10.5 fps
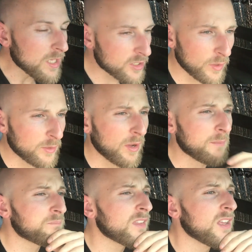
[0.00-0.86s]
So
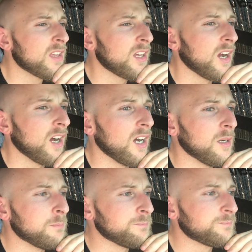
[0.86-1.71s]
anyway,
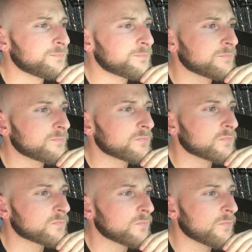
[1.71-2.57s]

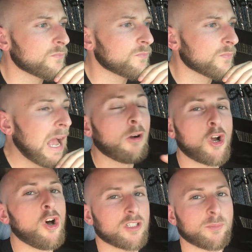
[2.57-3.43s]

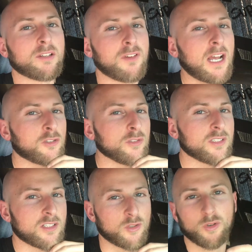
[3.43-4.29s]
alcohol is a big factor in
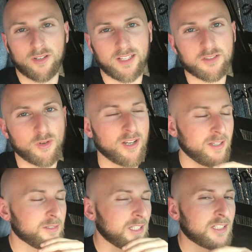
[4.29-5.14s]
this story. That's
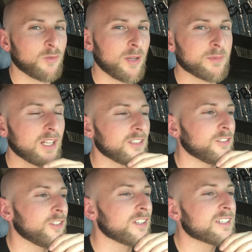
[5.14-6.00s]
why I'm telling
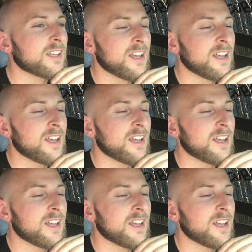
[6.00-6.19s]
you this.